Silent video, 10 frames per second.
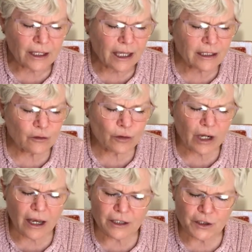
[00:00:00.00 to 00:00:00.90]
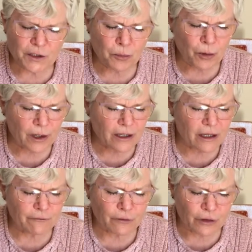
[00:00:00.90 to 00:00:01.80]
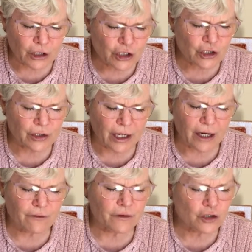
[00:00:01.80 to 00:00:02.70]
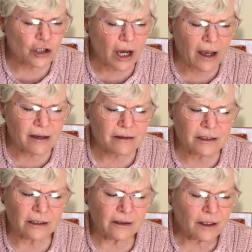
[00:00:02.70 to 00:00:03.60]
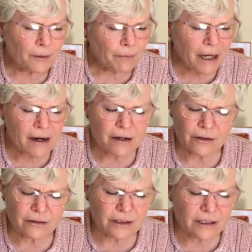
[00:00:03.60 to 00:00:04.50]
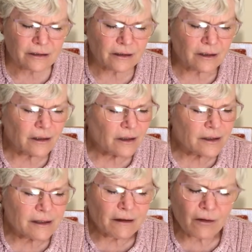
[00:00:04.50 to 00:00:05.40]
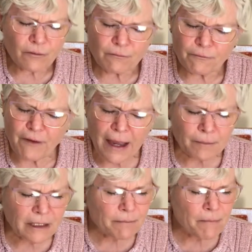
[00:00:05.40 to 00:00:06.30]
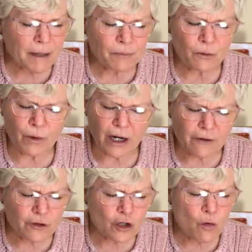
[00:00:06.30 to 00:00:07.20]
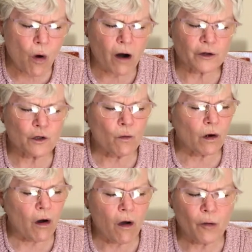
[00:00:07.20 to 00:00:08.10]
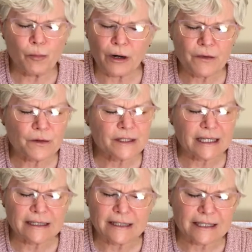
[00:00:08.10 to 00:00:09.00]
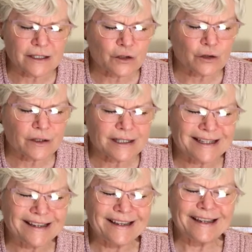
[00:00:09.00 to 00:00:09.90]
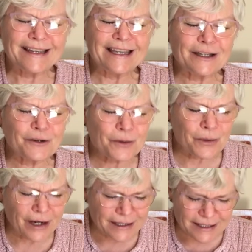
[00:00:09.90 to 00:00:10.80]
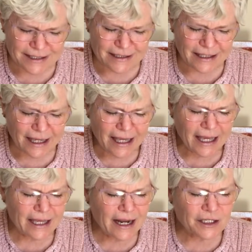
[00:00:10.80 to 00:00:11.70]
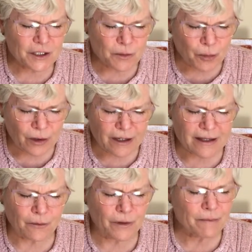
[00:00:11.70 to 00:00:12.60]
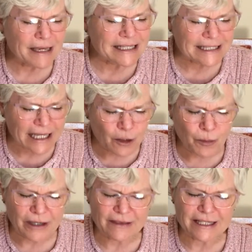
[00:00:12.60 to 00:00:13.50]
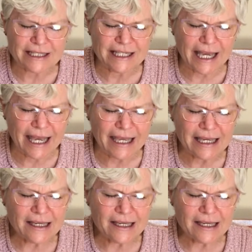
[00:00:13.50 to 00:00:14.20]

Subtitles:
And Lord, I just pray that for each and every child, parent, family member, wherever you are all brothers and sisters in Christ. And I just pray that we may celebrate this day,